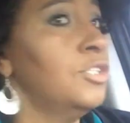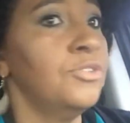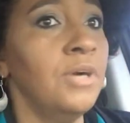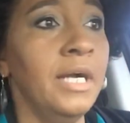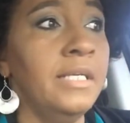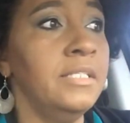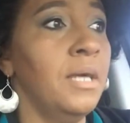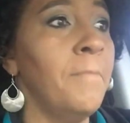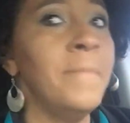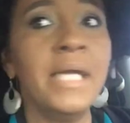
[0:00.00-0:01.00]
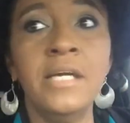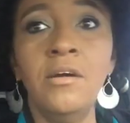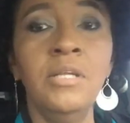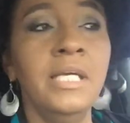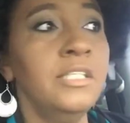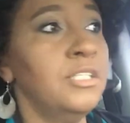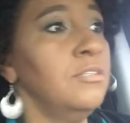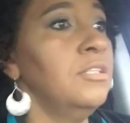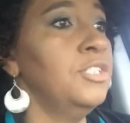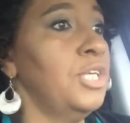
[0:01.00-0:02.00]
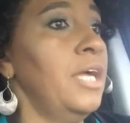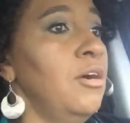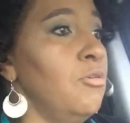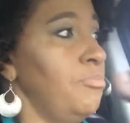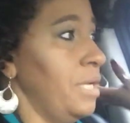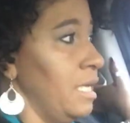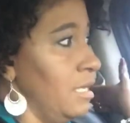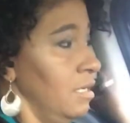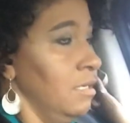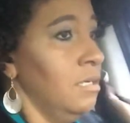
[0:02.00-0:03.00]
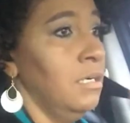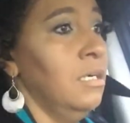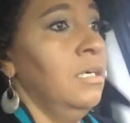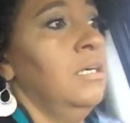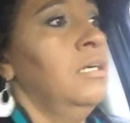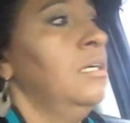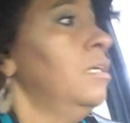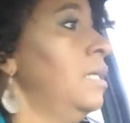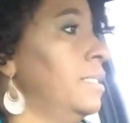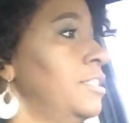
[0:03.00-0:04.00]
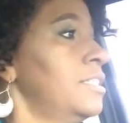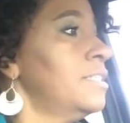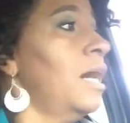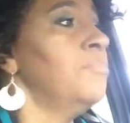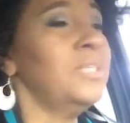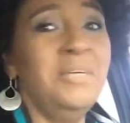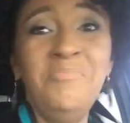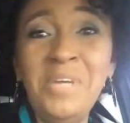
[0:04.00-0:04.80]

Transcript: trying to make it on into the job i just stopped and